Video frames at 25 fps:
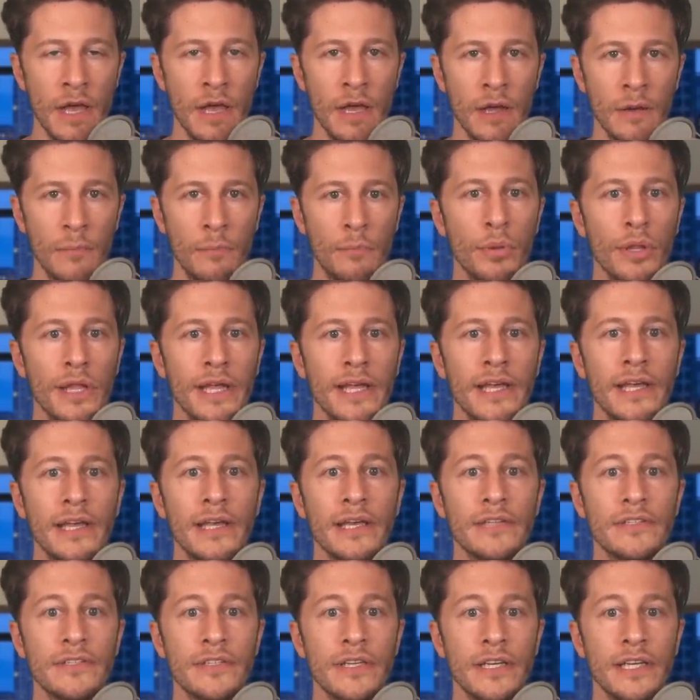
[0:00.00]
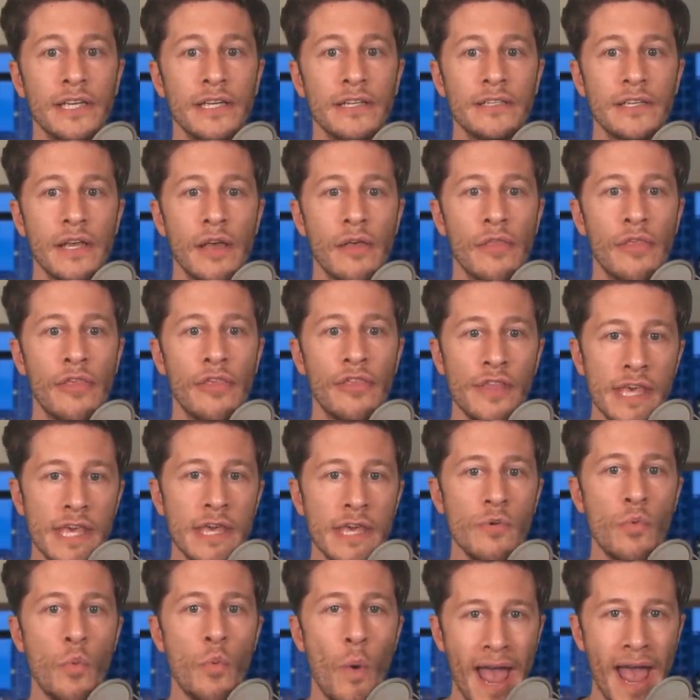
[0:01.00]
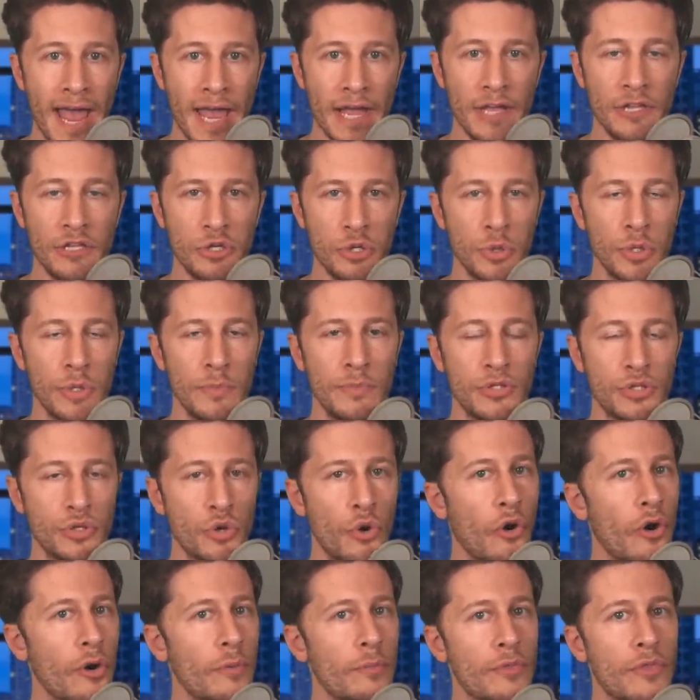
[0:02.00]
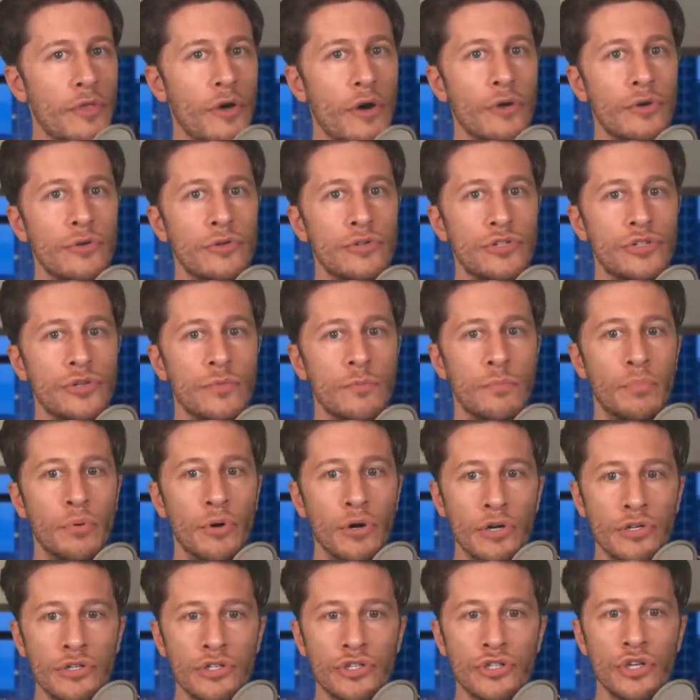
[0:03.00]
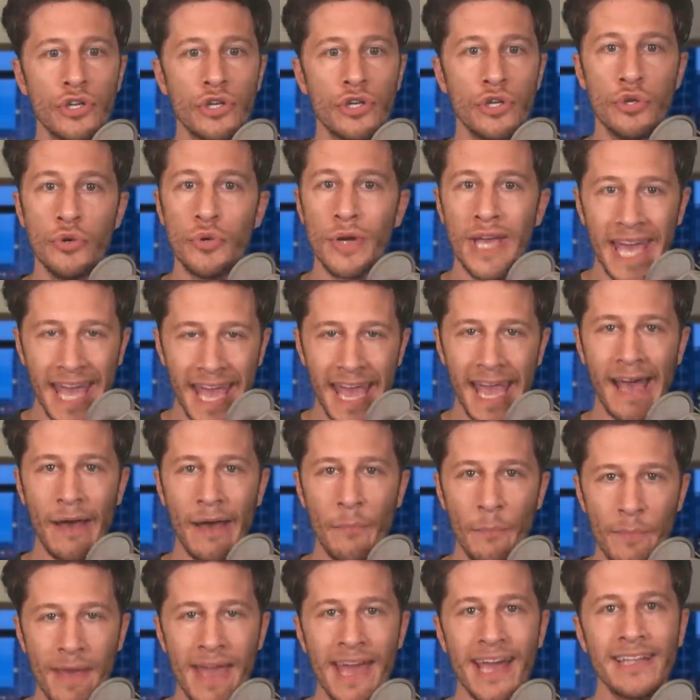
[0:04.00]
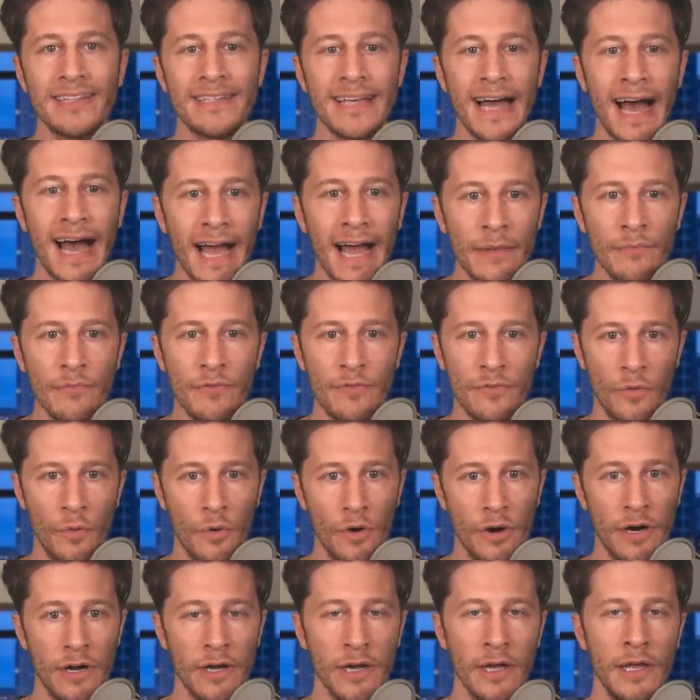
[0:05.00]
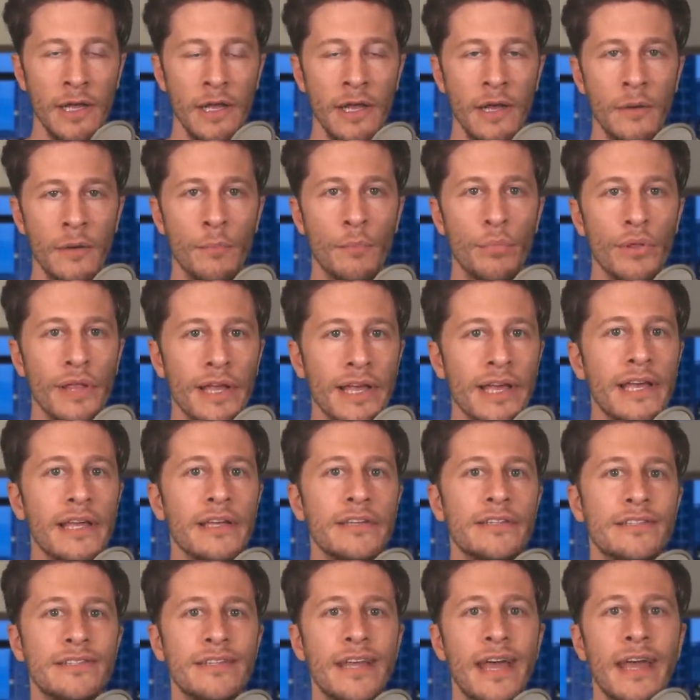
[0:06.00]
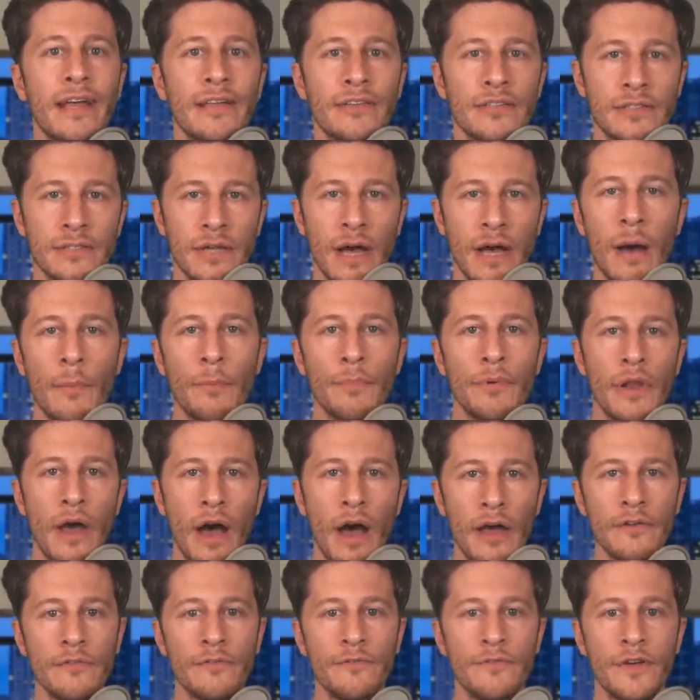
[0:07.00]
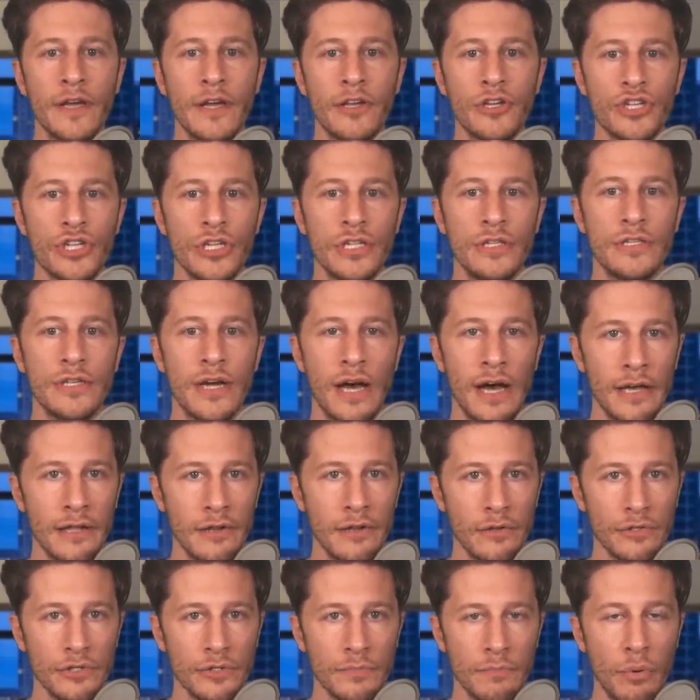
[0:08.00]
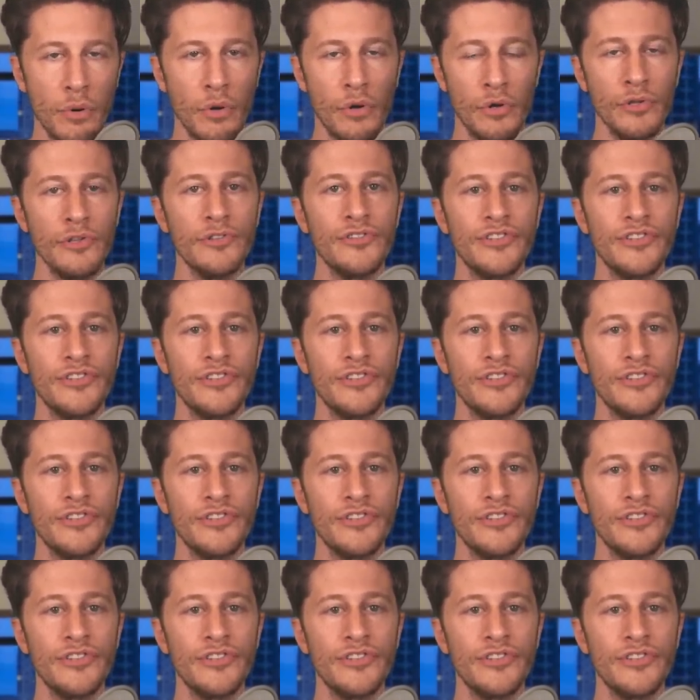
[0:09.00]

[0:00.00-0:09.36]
Blinkist is the way to absorb those books you can't make time for. Blinkist takes top nonfiction titles, pulls